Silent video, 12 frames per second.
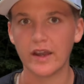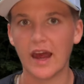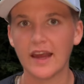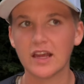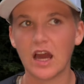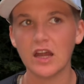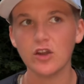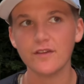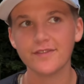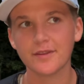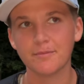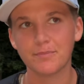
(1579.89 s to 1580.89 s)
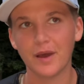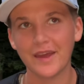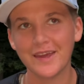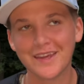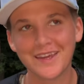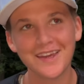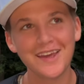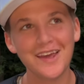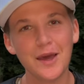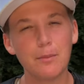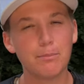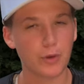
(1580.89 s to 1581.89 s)
I got off the bike
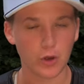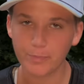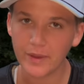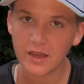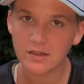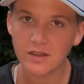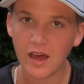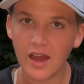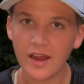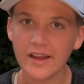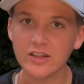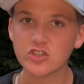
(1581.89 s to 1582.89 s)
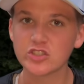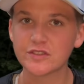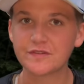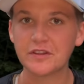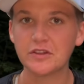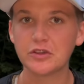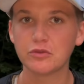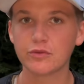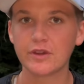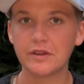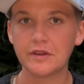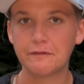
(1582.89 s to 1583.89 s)
burping a lot and just feeling
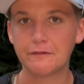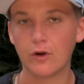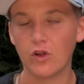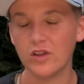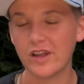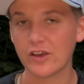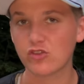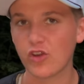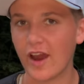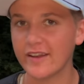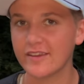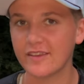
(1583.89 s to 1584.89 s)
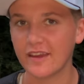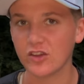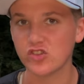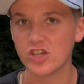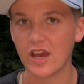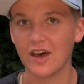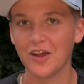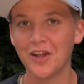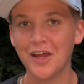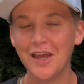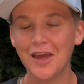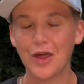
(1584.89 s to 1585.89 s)
really full, and I tried to take a gel
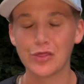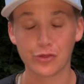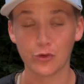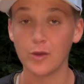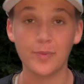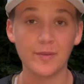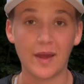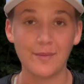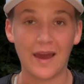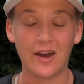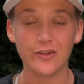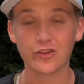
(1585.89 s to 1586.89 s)
and threw up in my mouth.